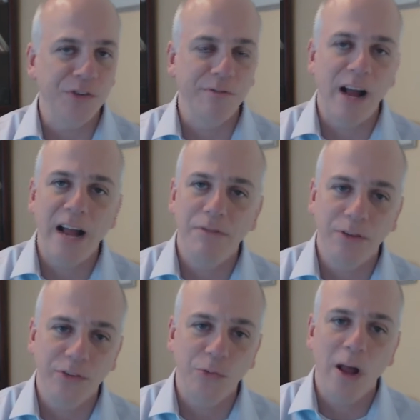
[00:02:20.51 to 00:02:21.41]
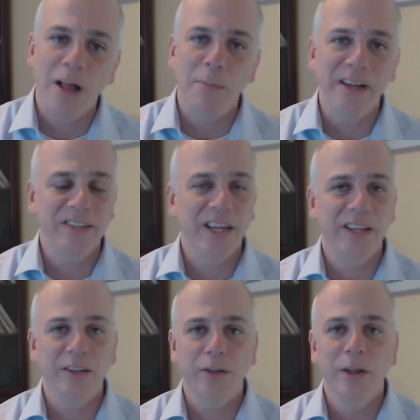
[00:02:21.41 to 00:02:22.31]
survival as well by
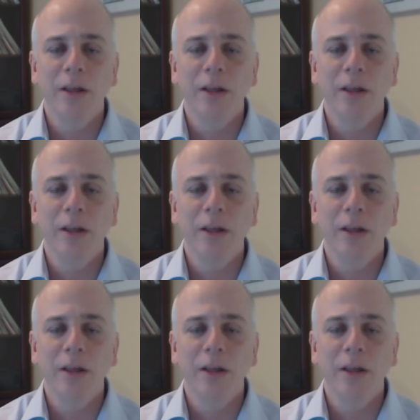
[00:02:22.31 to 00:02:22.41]
taking